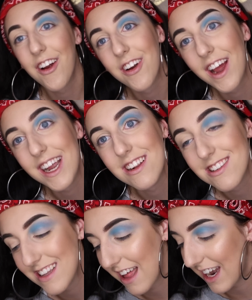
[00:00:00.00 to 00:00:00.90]

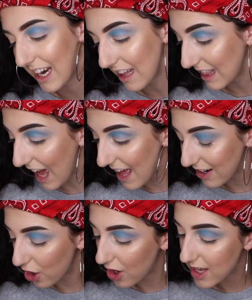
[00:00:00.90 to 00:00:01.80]
Alright, now that I got
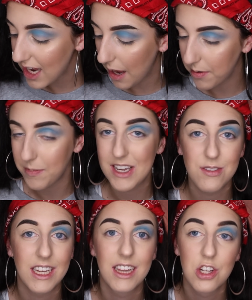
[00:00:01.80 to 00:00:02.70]
that on, I'm going to be
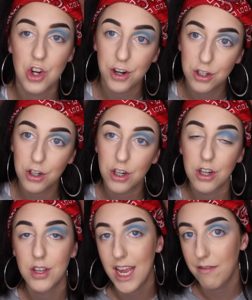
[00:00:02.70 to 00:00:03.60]
using the
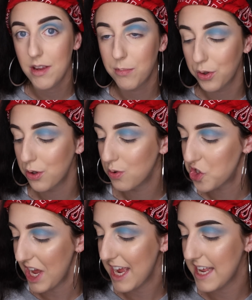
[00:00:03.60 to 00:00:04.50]
darker navy blue
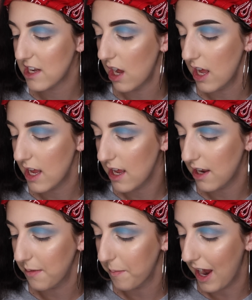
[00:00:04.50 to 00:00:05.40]
shade
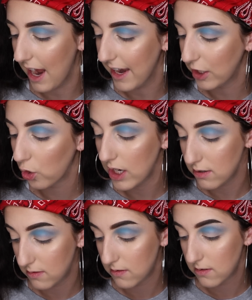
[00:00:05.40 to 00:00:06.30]
in my
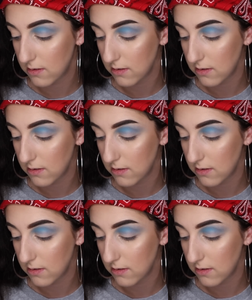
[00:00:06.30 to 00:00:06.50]
crease.